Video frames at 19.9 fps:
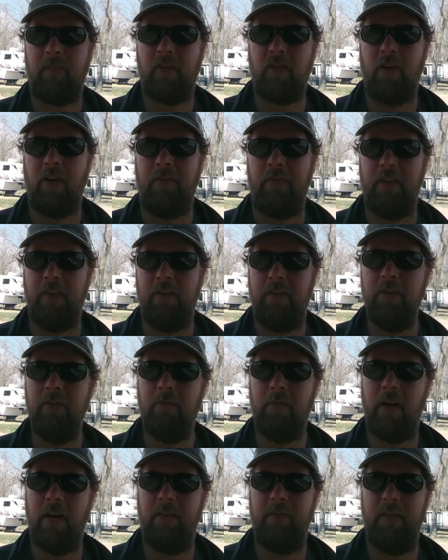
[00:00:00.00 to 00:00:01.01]
So if you
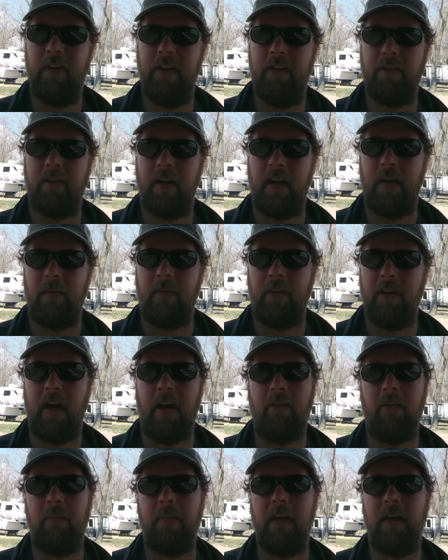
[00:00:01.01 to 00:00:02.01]
do want a video camera,
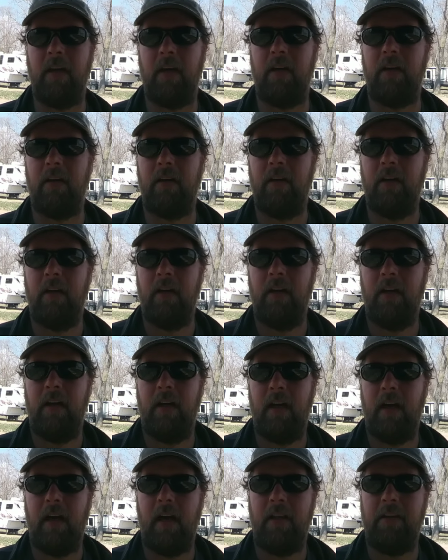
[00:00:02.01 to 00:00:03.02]
that would be a
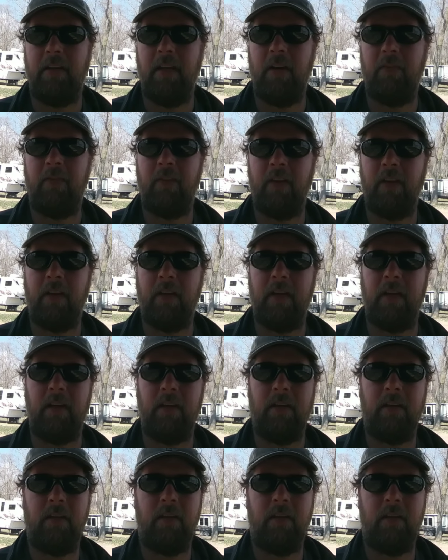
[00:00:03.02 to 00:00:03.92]
definitely